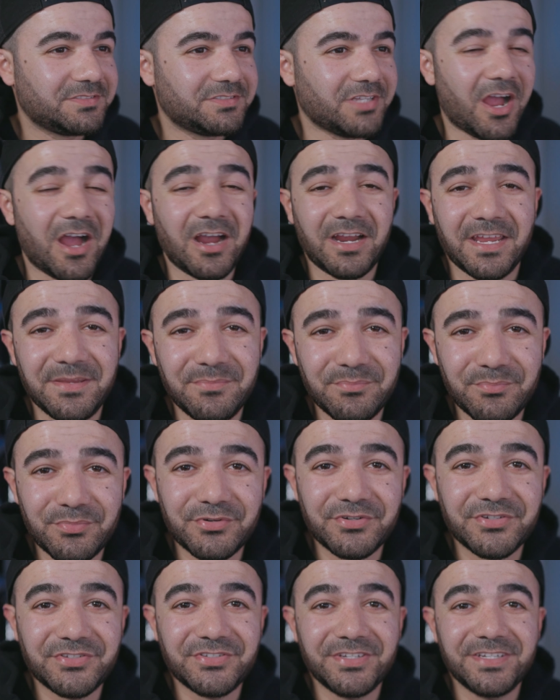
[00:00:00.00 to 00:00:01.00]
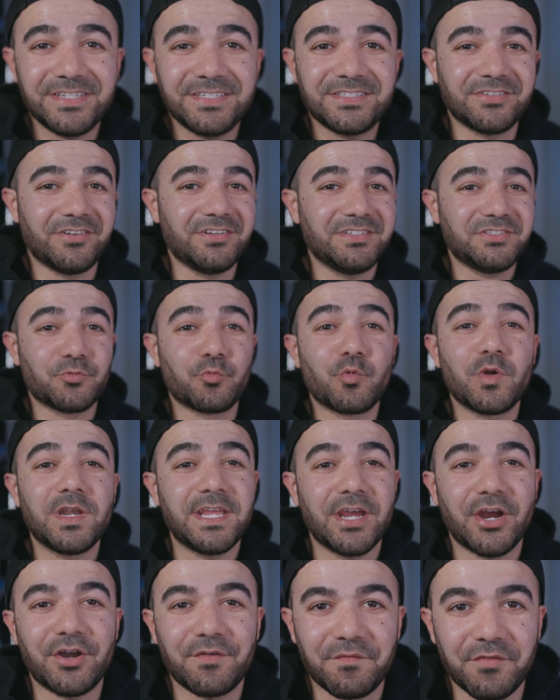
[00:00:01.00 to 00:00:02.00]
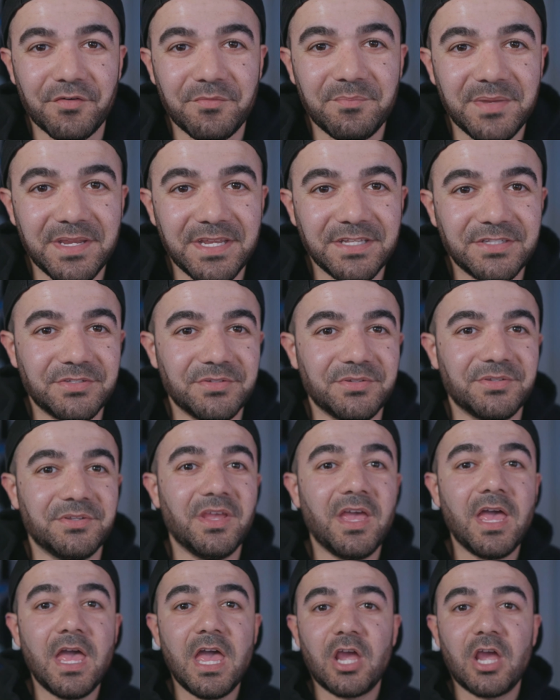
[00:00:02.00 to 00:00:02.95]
talking person, so it's really hard for me to